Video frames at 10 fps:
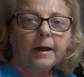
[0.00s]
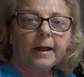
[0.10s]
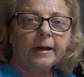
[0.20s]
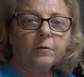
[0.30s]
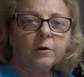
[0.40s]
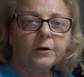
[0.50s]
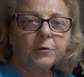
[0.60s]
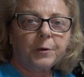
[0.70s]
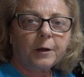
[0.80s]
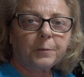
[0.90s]
Anywhere on
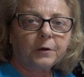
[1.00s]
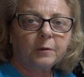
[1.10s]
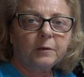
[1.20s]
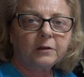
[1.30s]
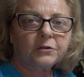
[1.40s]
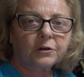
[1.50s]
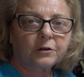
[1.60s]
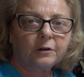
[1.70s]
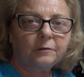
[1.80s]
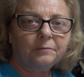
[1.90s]
your paper, give me a
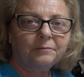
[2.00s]
circle.